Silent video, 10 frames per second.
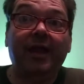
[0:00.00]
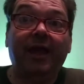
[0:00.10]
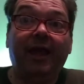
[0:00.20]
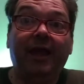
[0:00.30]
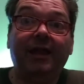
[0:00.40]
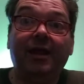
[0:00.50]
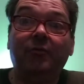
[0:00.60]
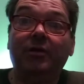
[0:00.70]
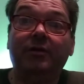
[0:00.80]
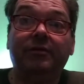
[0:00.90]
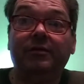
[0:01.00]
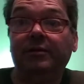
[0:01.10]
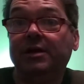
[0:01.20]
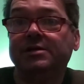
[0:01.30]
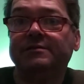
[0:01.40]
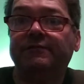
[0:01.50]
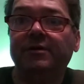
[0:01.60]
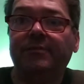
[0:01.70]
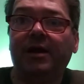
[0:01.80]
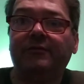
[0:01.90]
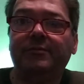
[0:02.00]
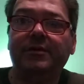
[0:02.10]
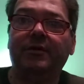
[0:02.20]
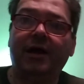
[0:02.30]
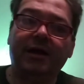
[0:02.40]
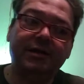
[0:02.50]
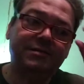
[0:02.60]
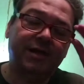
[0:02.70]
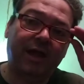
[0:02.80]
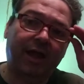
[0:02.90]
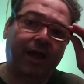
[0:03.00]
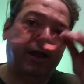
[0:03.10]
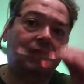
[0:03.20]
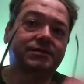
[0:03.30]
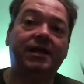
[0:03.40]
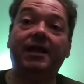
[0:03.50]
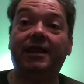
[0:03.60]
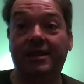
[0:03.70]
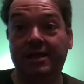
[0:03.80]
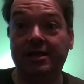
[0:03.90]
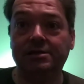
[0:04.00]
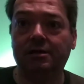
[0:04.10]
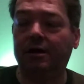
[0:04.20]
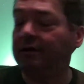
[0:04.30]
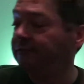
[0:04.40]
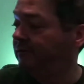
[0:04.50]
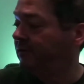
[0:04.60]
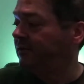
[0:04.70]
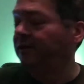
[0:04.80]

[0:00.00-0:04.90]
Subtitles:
I want to go through and get some feedback from you guys, and I'll take these off.